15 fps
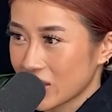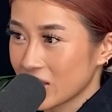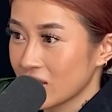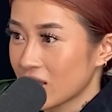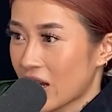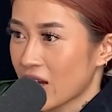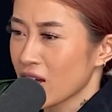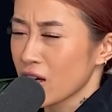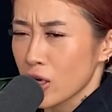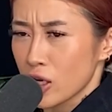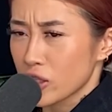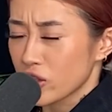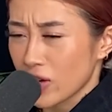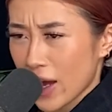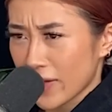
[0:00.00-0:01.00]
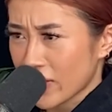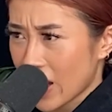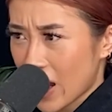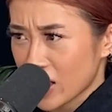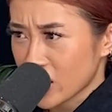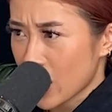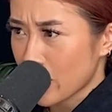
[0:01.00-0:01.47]
He's like, do you have
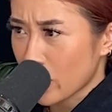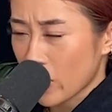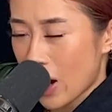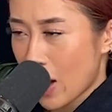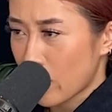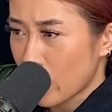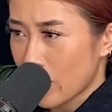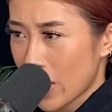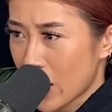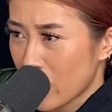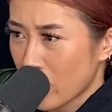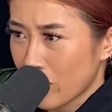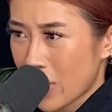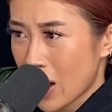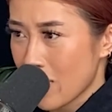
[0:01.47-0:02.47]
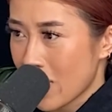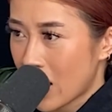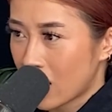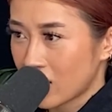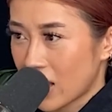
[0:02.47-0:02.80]
Cash App or Apple Pay or PayPal?